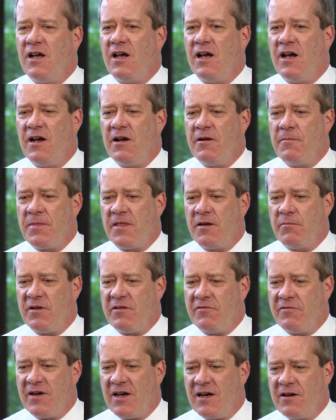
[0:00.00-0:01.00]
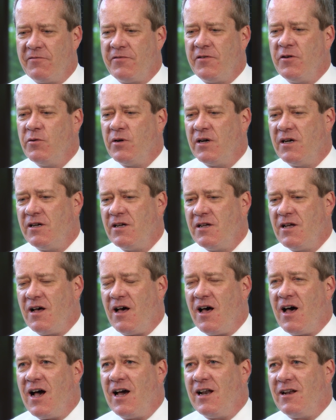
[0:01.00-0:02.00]
There'll be far fewer
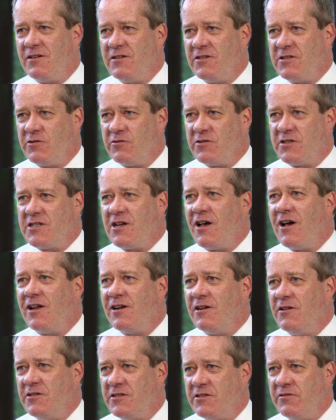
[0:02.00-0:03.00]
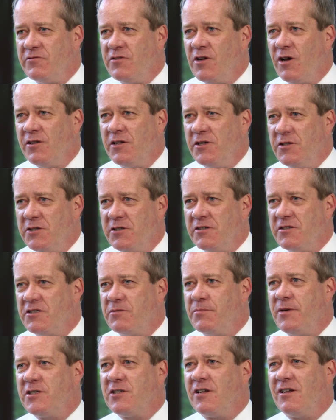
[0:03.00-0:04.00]
islands or silos of knowledge and
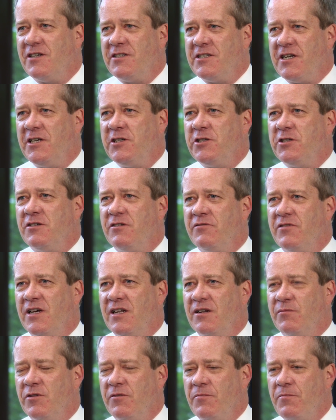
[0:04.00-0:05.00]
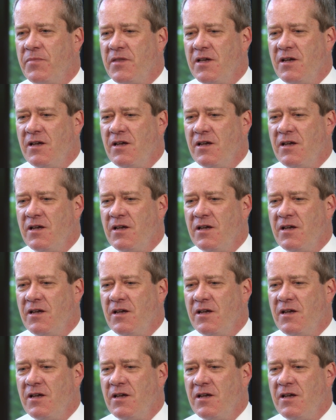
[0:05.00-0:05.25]
specialisation available.